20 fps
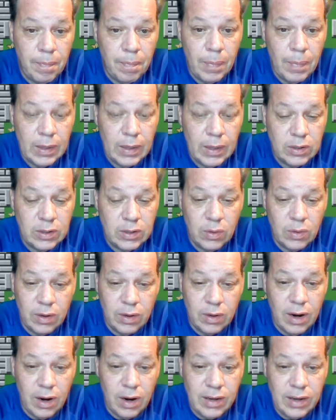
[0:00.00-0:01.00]
So they're
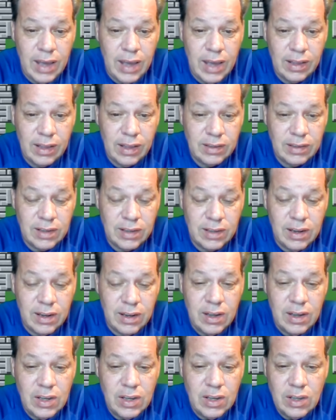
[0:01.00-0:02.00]
not attacking, said
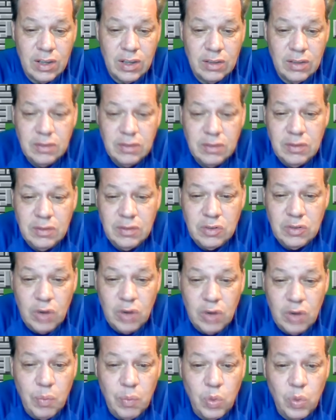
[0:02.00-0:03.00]

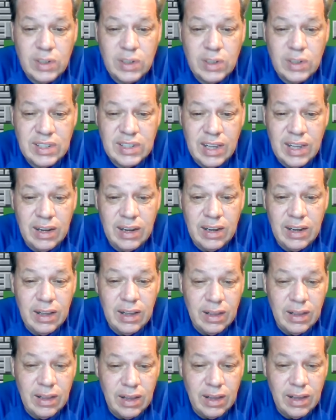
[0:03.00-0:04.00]
Trump once said
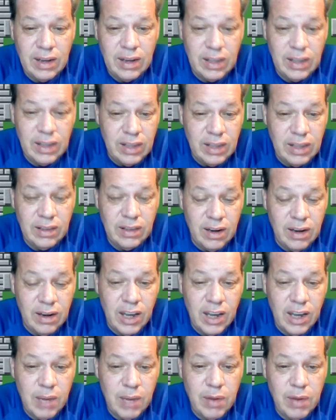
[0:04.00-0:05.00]
that they're not
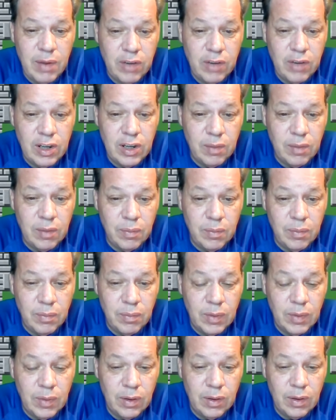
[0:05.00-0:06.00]
coming after him,
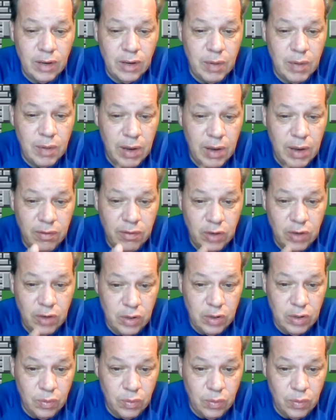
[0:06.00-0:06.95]
they're coming after you.